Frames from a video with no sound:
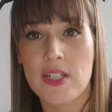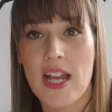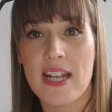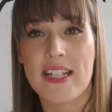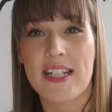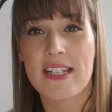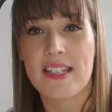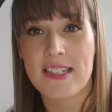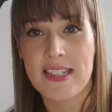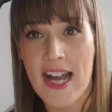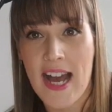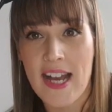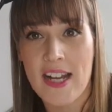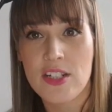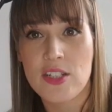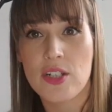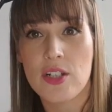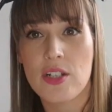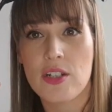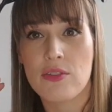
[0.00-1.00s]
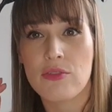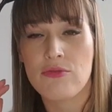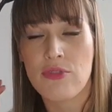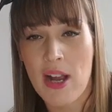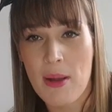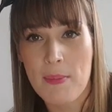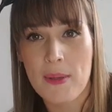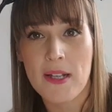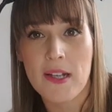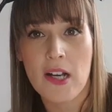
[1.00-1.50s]
an exact
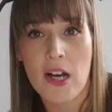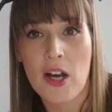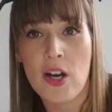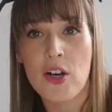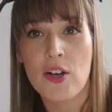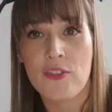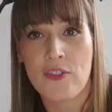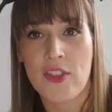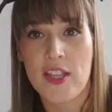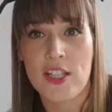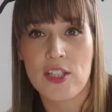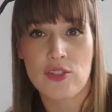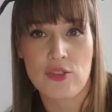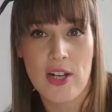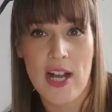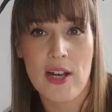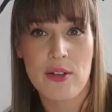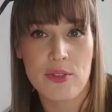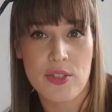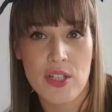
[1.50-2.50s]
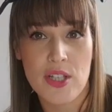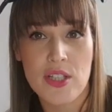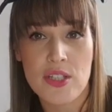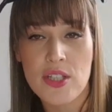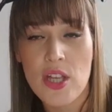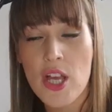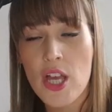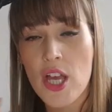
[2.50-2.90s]
replica of these trousers.